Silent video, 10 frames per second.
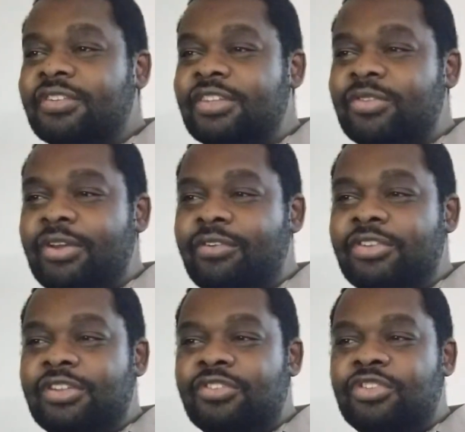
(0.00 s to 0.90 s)
Since I was
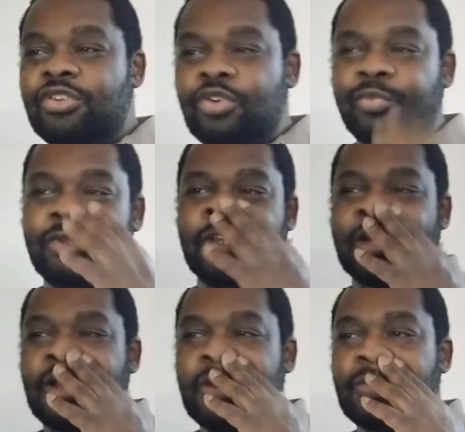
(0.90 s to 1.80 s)
this you being
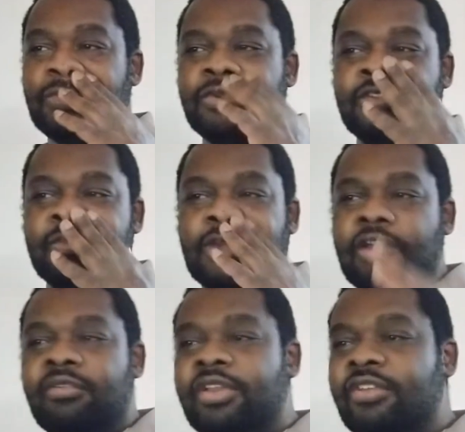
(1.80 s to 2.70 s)
controlled reason make
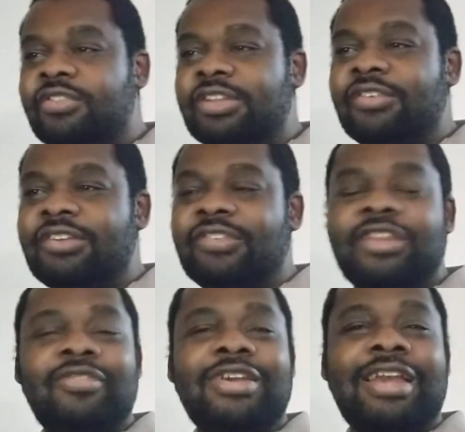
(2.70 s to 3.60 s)
everyone else live a
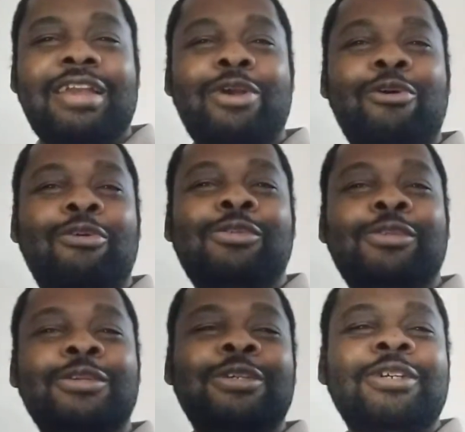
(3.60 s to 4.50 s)
living
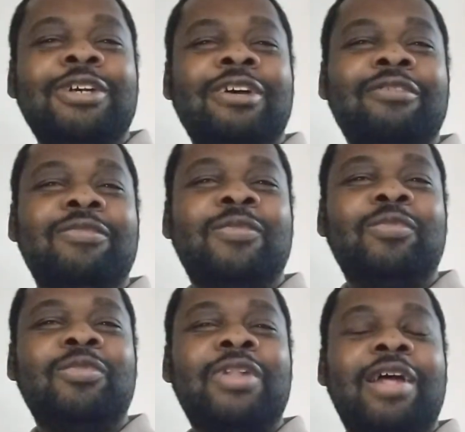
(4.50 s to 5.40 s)
hell of
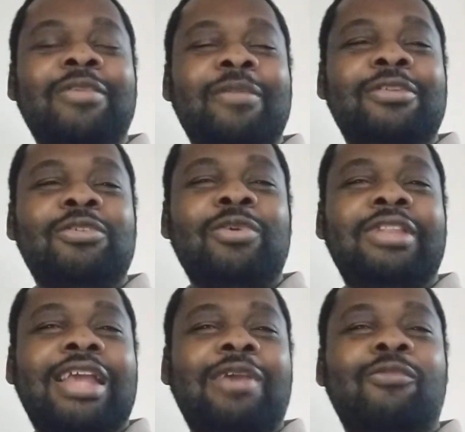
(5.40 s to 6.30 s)
not being able to do
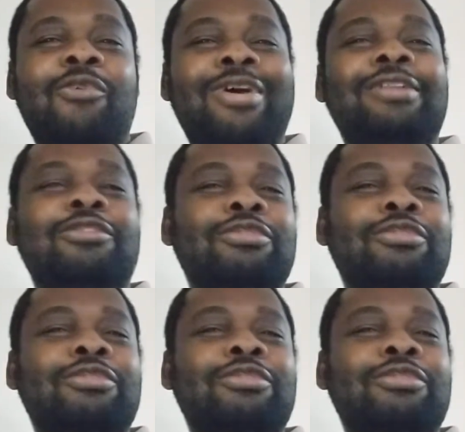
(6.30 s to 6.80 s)
what they want.